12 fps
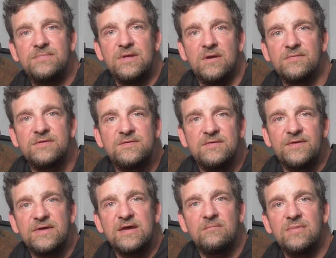this is
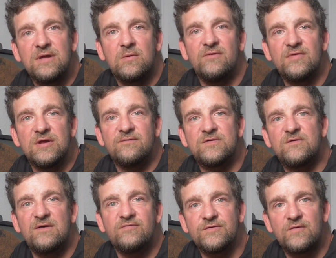like the gimbal equivalent of a
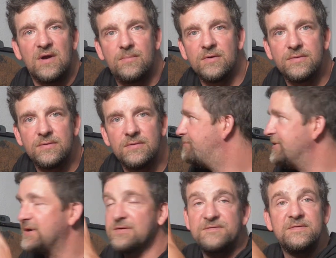travel tripod,
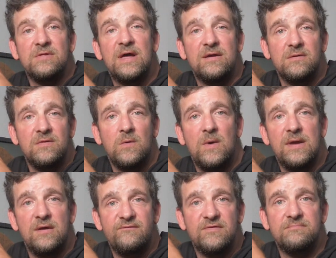but it can still handle the
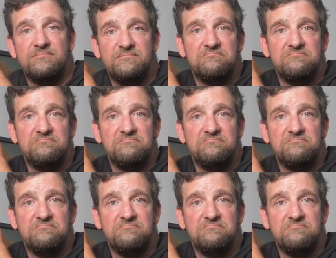weight of a